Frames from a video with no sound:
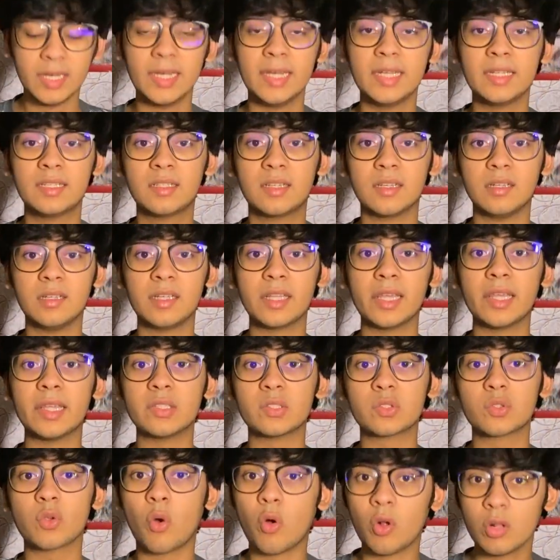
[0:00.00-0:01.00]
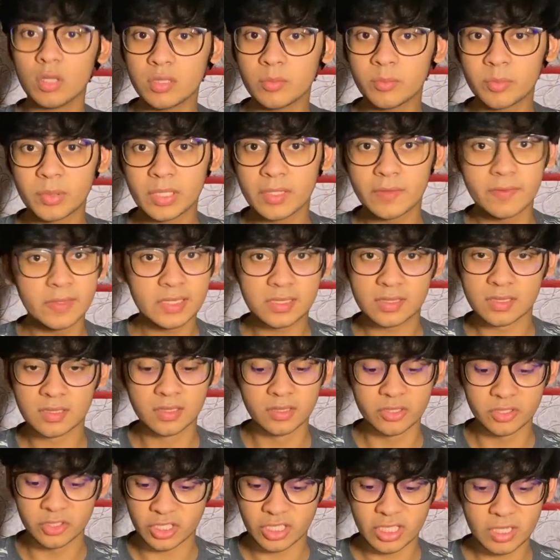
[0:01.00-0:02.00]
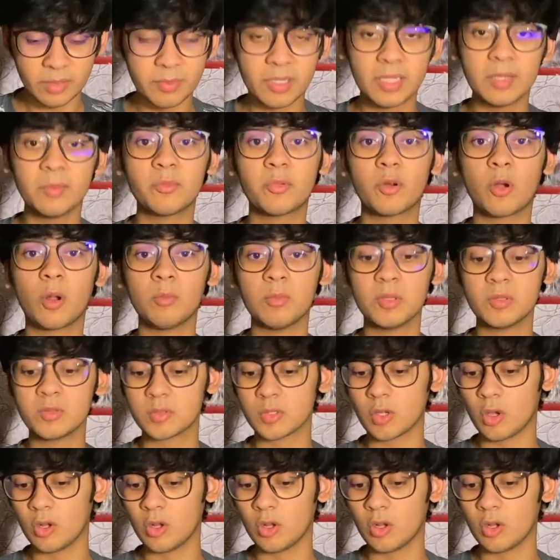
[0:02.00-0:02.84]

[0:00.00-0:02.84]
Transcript: It contains all the previous year JEE main problems,